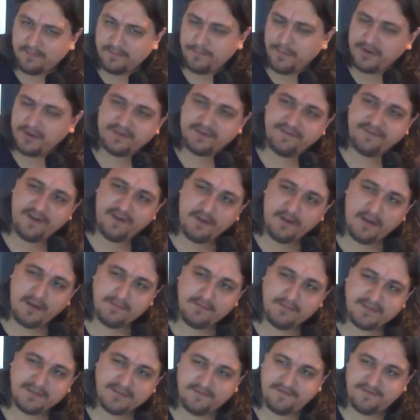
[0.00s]
a friend of
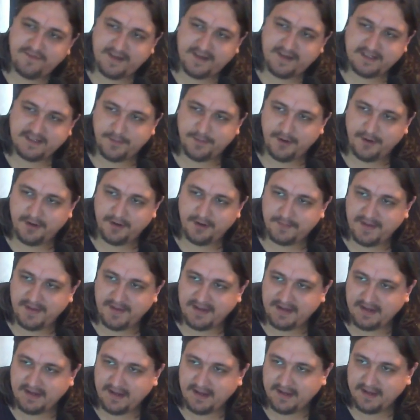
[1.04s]
mine was on Facebook
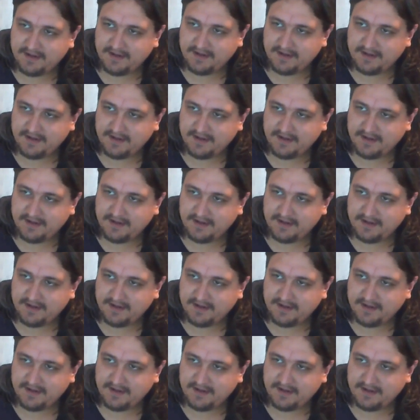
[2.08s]
making a